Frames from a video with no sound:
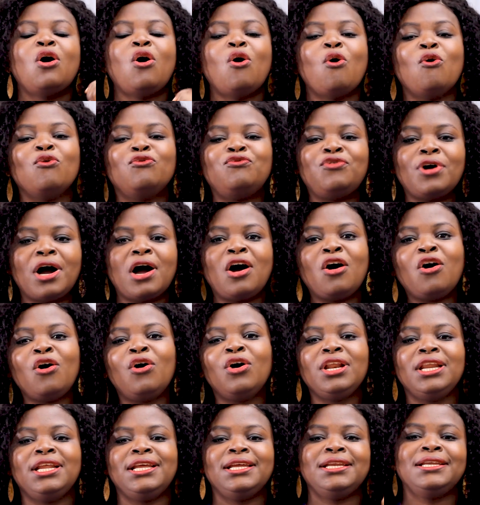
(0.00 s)

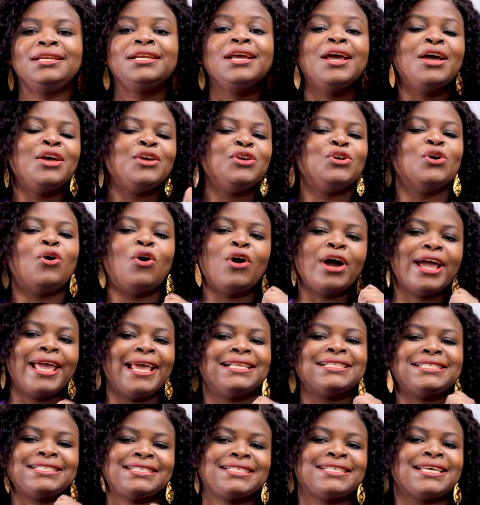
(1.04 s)
overhauling your
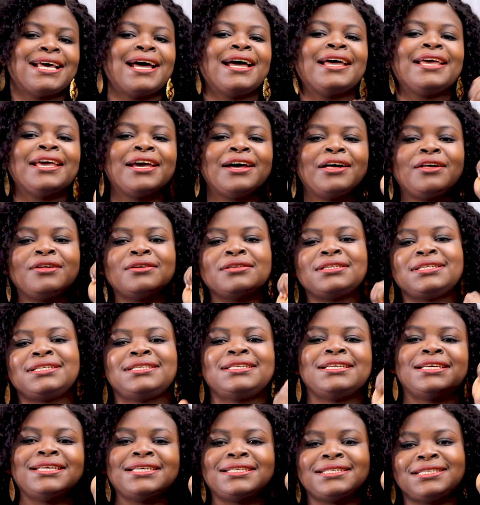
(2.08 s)
entire
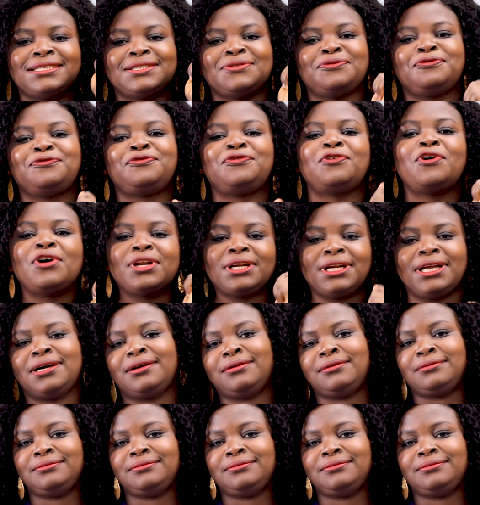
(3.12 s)
sales funnel.